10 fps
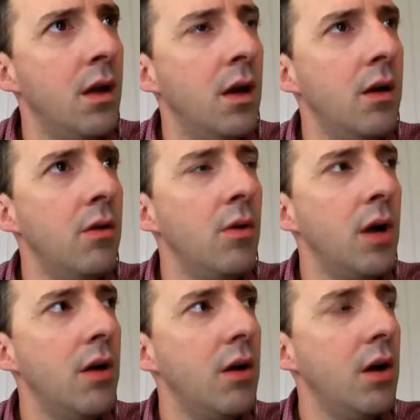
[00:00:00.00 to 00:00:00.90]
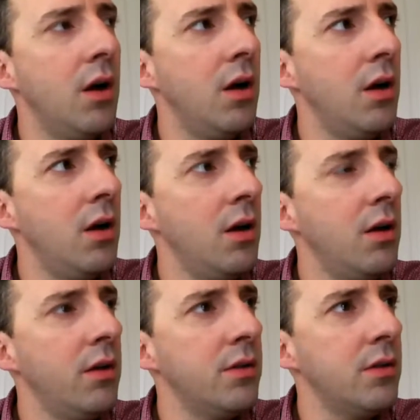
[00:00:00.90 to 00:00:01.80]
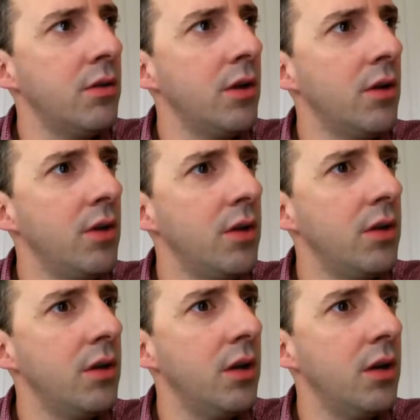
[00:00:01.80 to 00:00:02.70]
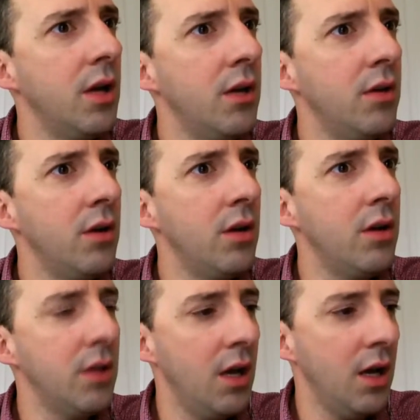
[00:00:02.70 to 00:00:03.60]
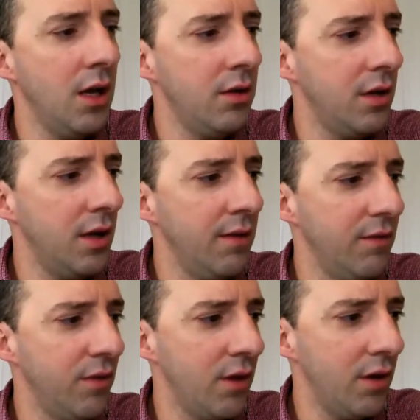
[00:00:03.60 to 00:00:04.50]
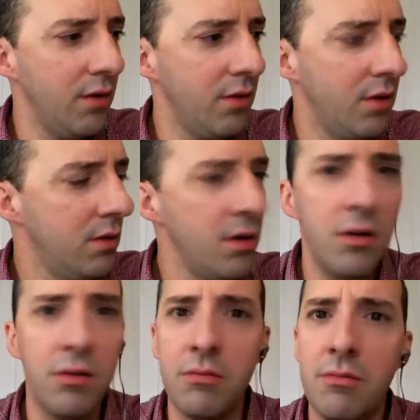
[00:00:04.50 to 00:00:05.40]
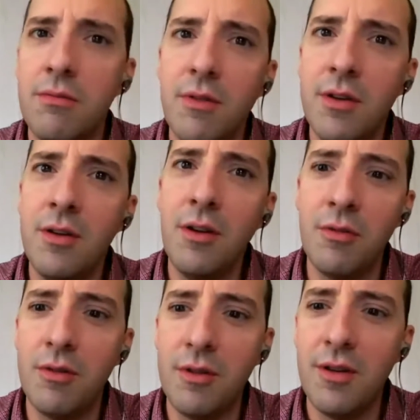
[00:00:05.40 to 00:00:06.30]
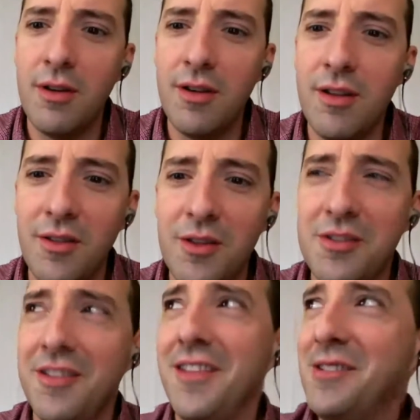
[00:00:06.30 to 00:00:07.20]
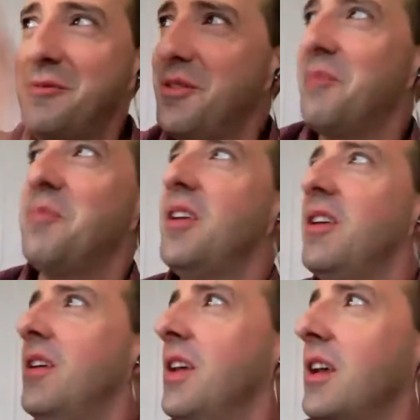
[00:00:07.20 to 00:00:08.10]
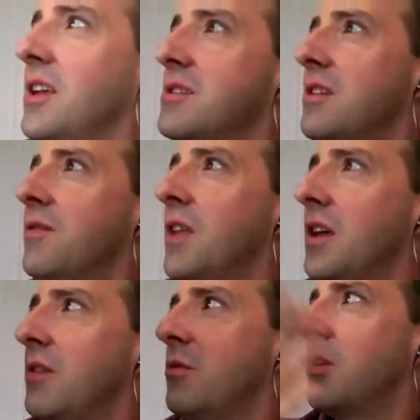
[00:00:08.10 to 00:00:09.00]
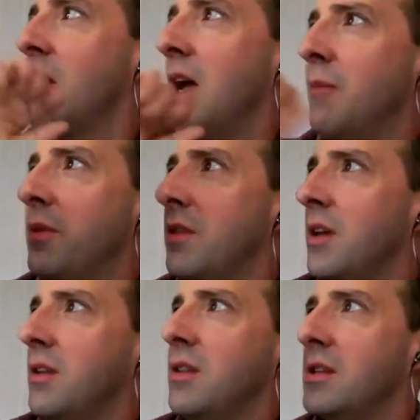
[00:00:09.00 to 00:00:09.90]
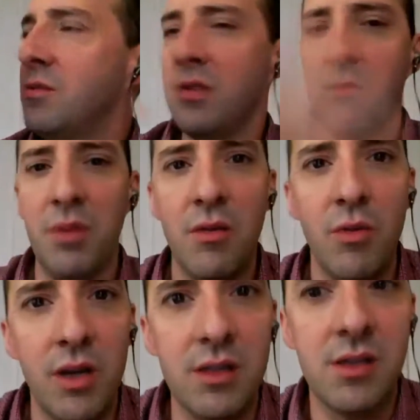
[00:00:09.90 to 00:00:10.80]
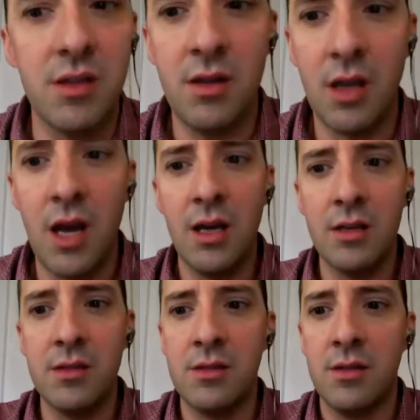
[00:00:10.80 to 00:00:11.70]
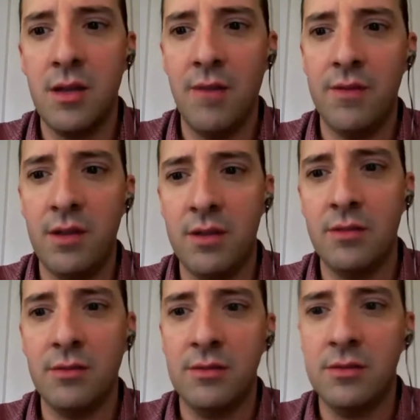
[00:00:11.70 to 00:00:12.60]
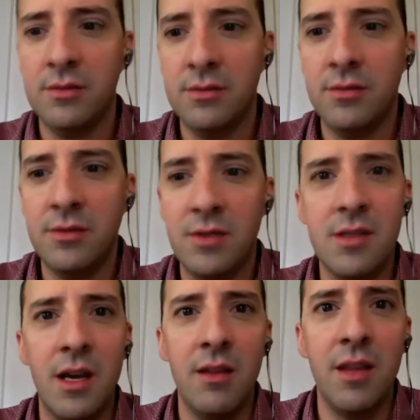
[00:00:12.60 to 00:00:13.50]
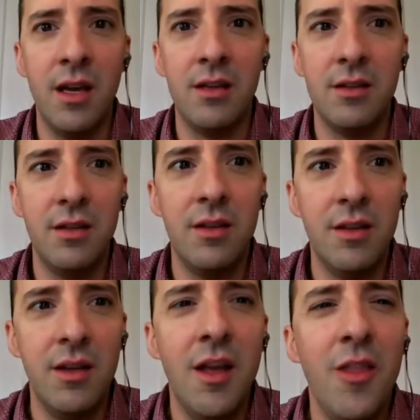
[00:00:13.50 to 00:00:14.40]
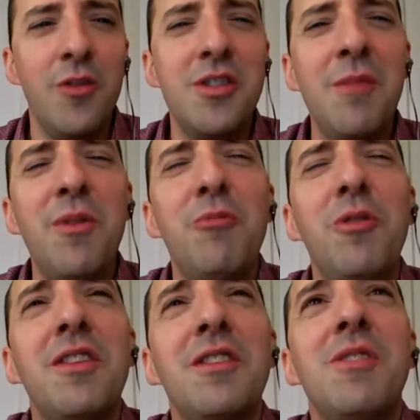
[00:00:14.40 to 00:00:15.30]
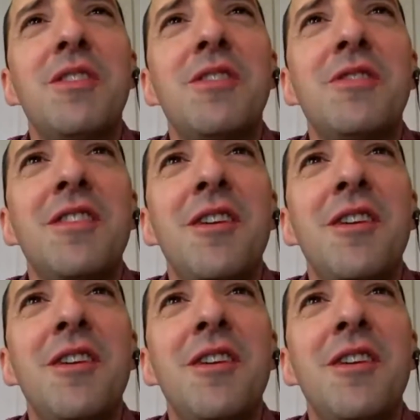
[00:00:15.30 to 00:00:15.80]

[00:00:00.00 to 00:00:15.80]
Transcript: oh wow, uh, that's a great question. I, I don't know. I, I haven't even thought. Of, I don't know. I don't know. That's that's when the, I guess if that were to happen, that that's when the bigwigs, the gods, have to decide that. There's something. Yeah, what, what's